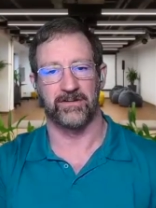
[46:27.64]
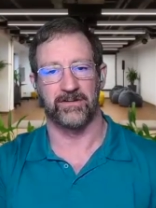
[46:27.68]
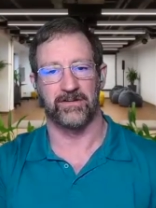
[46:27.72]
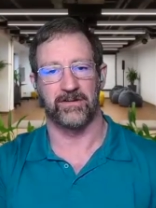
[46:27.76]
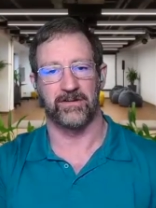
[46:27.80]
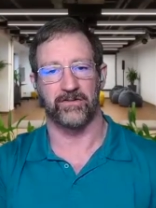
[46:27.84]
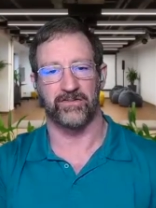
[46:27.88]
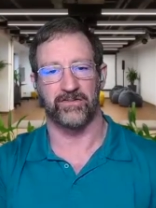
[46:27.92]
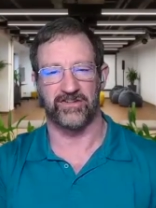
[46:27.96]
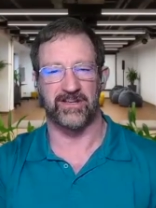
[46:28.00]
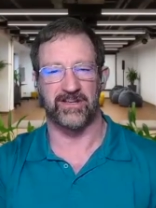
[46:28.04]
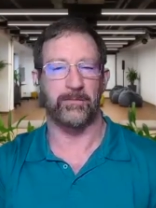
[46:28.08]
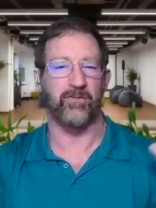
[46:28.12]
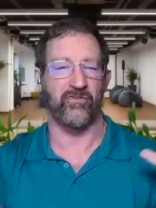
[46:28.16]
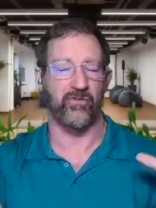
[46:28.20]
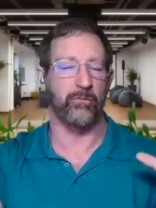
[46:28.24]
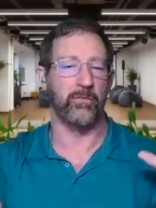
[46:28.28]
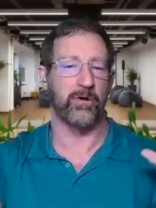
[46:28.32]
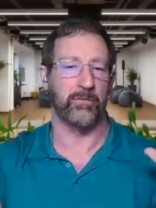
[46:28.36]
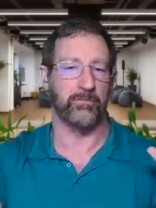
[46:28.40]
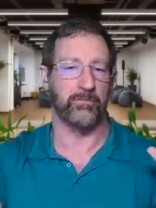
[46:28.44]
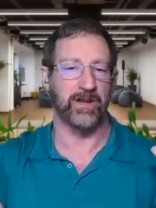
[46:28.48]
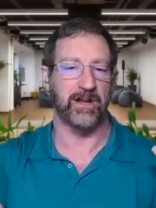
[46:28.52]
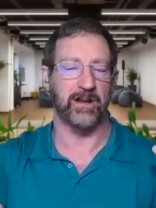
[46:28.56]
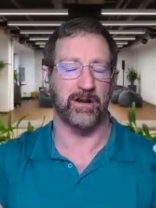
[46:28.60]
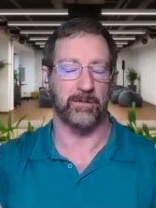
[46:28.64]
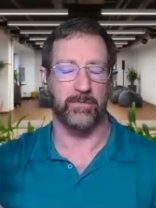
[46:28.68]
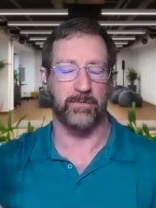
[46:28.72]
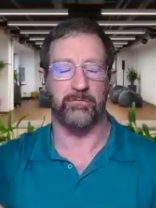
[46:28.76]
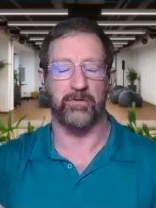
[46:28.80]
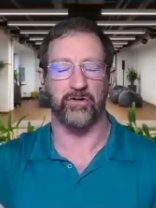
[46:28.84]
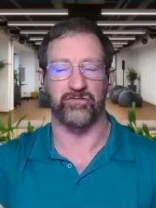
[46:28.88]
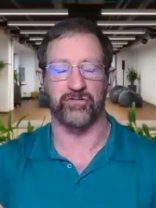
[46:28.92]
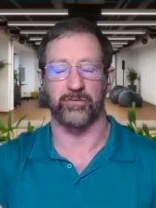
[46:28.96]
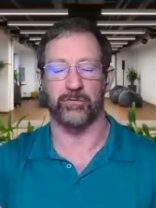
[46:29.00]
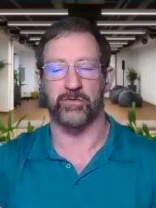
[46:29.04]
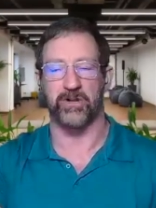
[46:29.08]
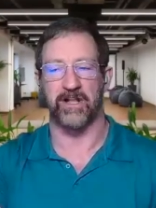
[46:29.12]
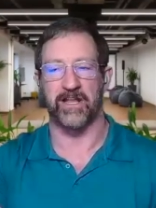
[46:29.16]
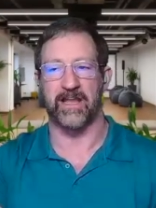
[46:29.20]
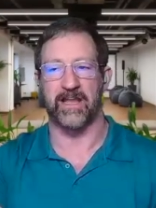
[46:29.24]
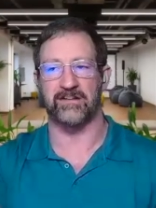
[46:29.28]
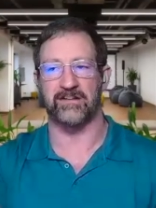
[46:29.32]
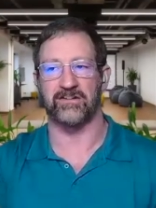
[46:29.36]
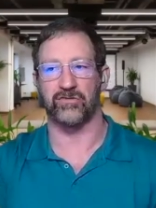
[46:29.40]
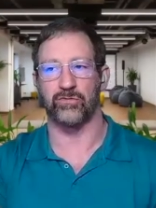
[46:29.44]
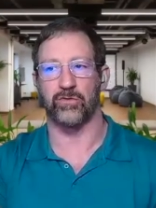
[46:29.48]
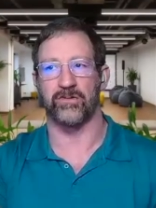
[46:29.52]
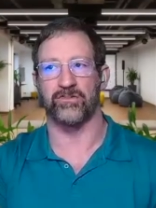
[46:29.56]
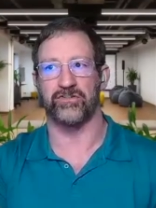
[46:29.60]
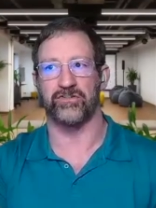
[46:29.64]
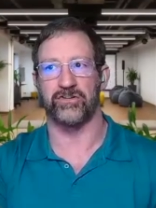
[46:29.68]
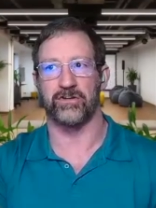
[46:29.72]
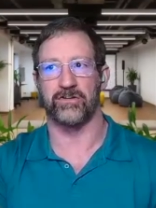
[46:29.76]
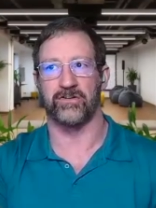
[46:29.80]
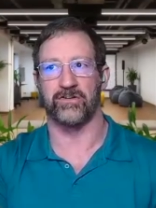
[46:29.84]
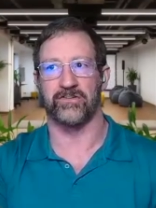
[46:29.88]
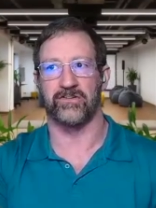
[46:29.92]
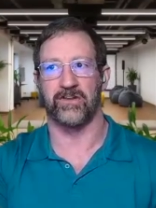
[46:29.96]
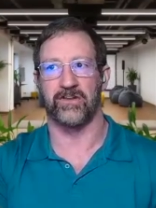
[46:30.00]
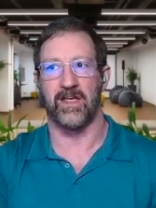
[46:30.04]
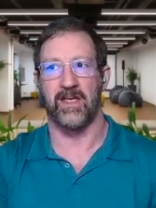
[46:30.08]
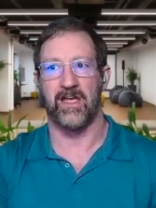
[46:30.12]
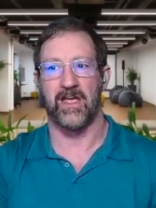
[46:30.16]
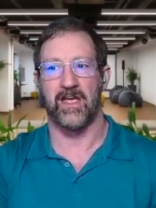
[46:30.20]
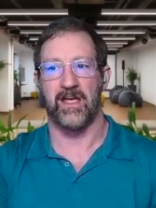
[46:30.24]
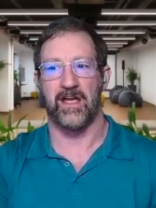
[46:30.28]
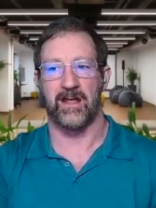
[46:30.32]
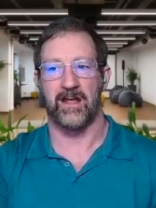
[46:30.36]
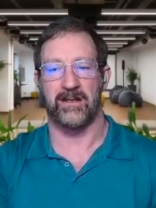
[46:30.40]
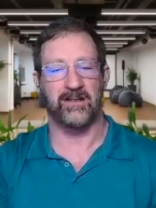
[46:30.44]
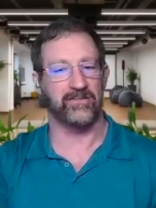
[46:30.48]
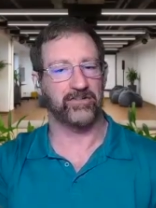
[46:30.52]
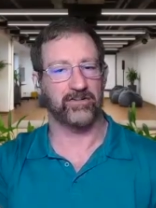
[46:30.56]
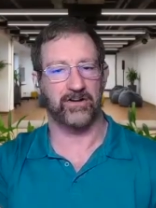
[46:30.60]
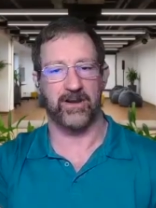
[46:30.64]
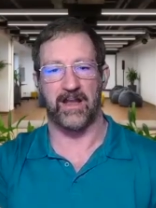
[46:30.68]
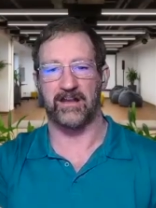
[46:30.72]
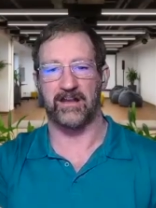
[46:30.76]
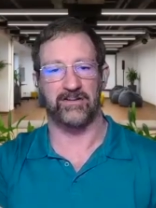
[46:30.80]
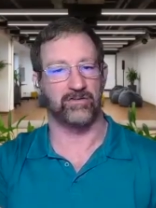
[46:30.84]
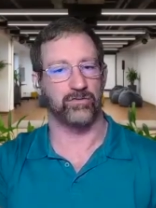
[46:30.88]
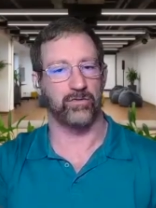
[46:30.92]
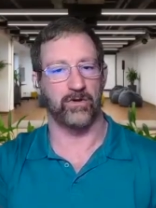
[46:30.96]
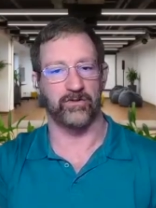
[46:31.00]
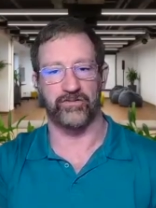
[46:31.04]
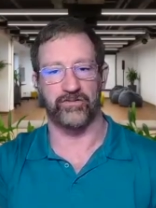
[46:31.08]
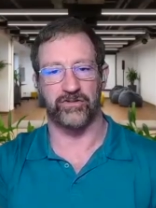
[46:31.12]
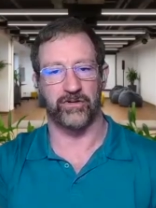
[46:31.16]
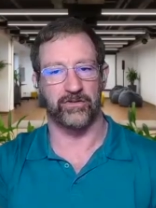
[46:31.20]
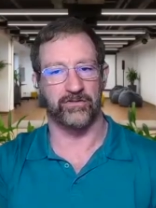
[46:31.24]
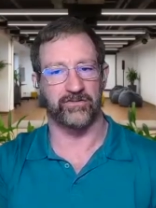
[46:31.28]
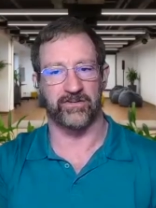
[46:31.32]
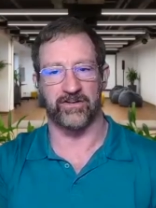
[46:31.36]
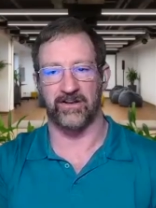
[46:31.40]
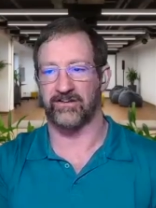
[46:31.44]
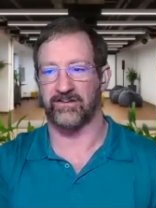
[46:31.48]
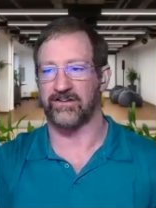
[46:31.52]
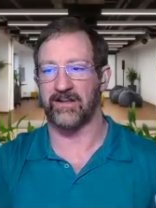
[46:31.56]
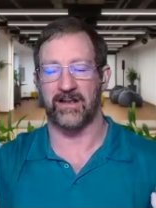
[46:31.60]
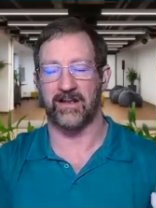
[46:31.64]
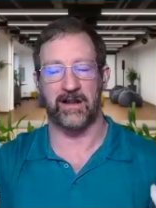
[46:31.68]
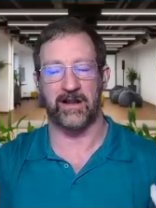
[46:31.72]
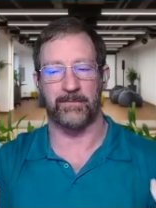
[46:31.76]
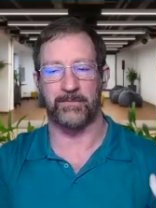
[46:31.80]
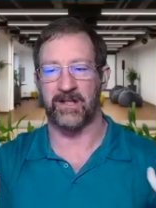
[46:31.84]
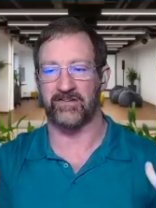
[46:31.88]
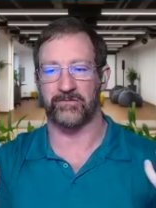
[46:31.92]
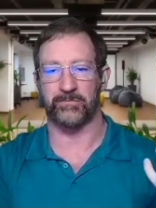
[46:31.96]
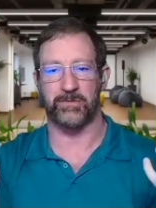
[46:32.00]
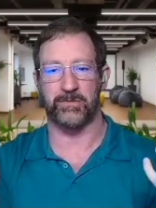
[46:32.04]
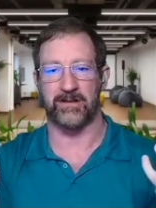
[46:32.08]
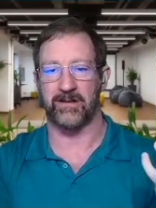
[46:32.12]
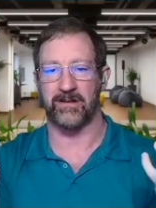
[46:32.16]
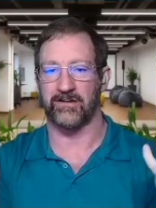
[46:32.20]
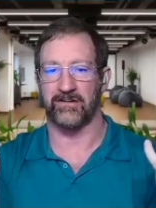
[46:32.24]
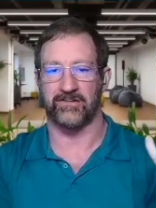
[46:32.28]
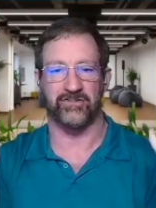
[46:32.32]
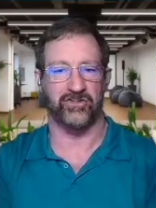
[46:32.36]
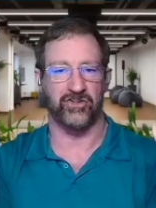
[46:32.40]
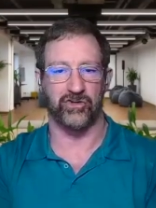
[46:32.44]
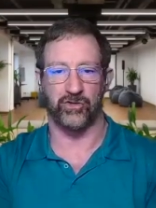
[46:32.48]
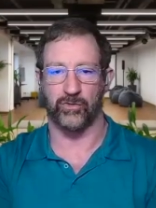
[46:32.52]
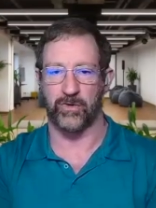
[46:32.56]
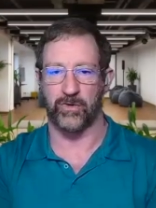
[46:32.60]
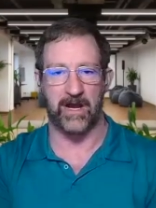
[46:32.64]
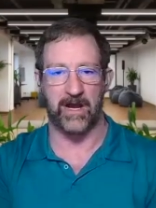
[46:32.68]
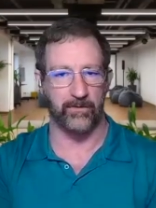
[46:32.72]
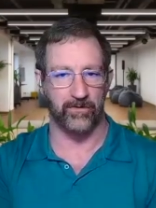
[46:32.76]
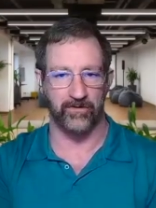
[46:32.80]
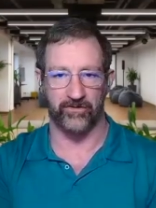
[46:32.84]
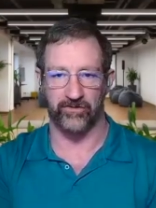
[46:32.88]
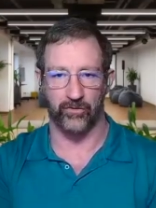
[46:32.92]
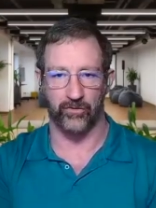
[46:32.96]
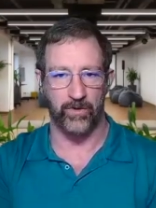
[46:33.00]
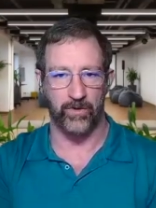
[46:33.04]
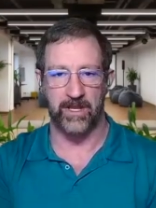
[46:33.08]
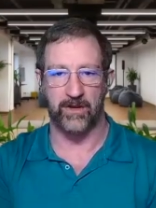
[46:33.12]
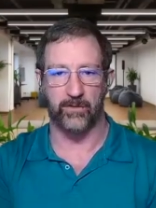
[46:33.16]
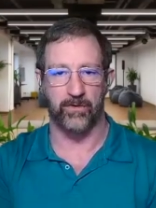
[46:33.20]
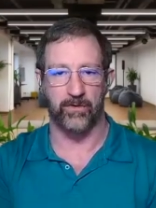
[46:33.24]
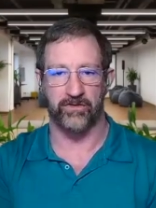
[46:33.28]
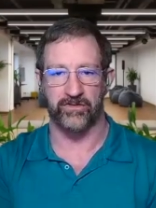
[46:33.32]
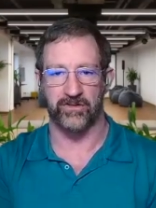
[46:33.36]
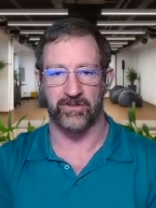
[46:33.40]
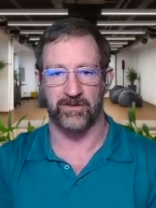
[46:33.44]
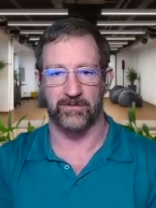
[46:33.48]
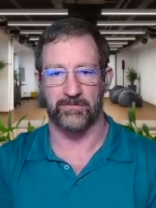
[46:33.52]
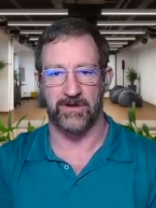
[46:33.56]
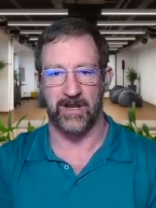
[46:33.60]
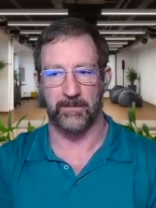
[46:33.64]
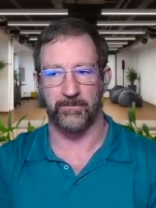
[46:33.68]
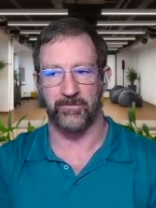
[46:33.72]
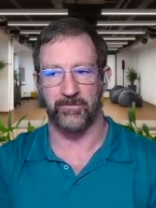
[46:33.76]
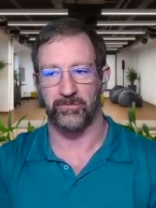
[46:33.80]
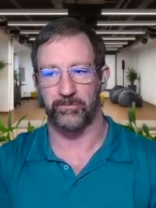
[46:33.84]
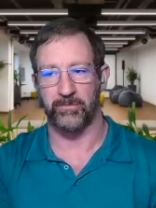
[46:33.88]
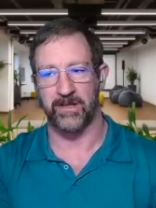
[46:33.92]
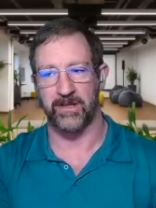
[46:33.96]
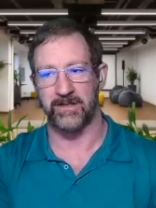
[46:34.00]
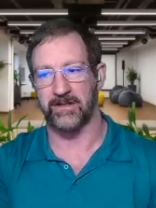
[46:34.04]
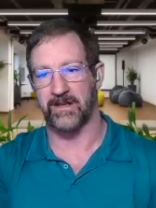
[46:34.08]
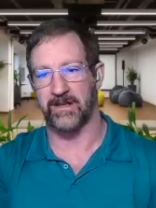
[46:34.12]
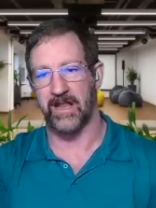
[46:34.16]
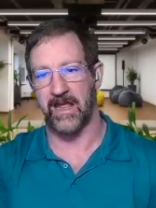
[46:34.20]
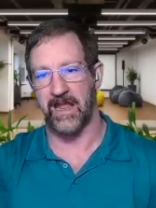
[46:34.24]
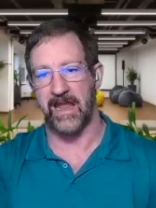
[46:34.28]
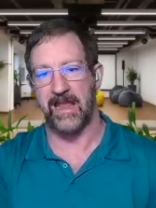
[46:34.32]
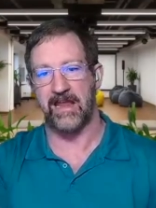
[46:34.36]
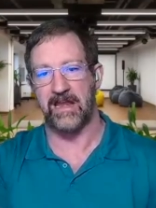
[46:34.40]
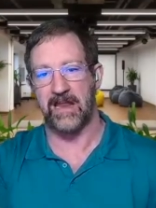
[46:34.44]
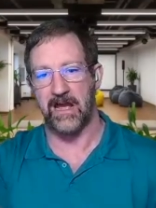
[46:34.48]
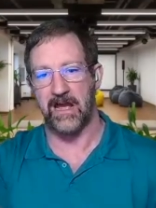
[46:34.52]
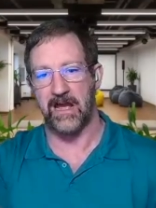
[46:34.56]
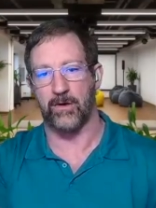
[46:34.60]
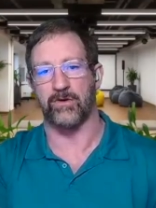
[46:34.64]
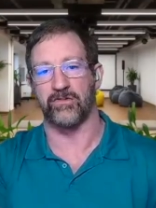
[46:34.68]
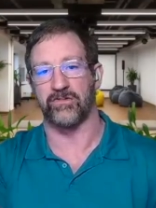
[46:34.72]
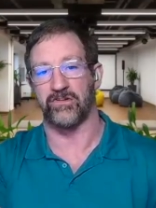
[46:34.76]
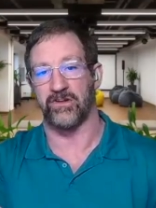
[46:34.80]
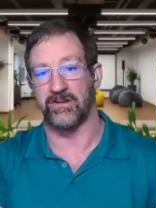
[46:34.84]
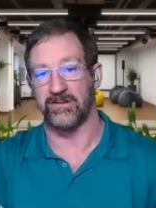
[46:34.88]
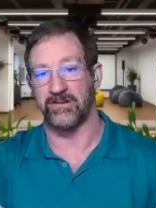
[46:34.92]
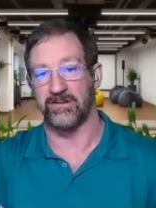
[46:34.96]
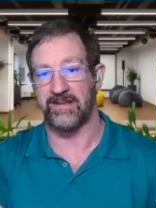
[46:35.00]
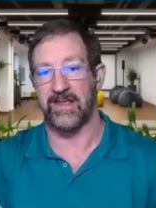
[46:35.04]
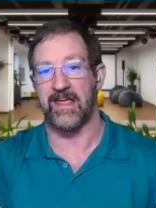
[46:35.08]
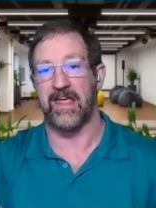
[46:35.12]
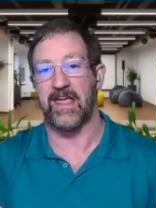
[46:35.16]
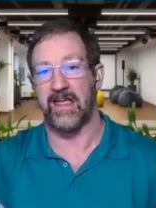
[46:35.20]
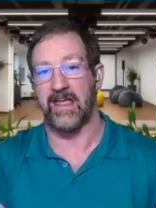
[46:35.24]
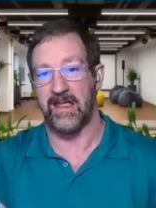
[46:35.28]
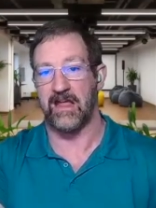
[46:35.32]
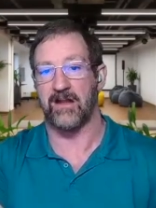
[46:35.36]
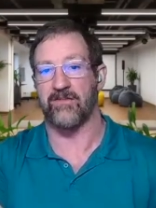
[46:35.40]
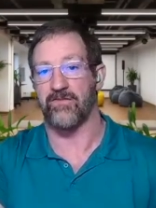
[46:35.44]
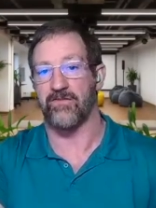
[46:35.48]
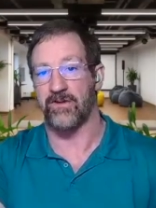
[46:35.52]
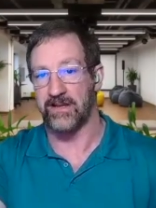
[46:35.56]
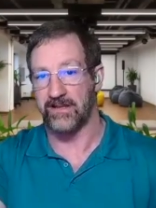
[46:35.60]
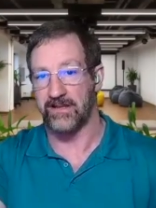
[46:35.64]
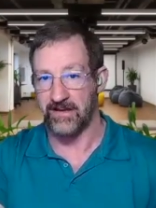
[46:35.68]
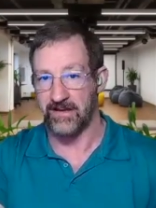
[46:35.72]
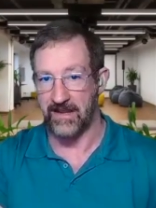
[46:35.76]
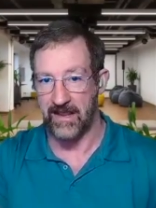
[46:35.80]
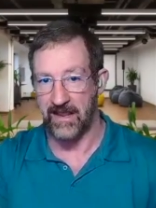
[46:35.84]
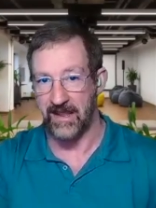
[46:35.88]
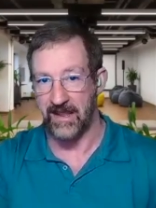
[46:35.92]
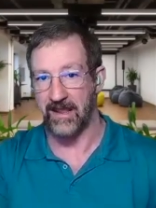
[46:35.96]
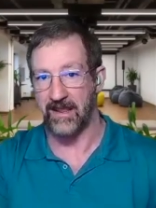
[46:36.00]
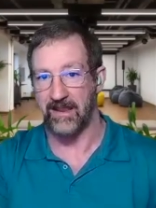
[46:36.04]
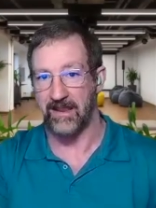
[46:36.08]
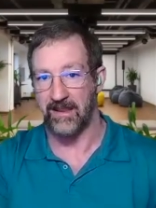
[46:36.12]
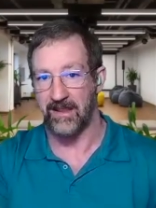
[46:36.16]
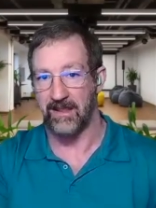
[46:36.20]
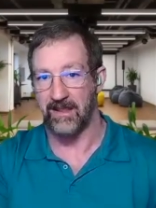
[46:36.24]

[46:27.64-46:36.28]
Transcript: Some of them were bigger, but most of them were like 8 to 12 students. And these are 8 to 12 students in this, and I'm not spending 2 hours a week with them. I'm spending 8 hours a day every day.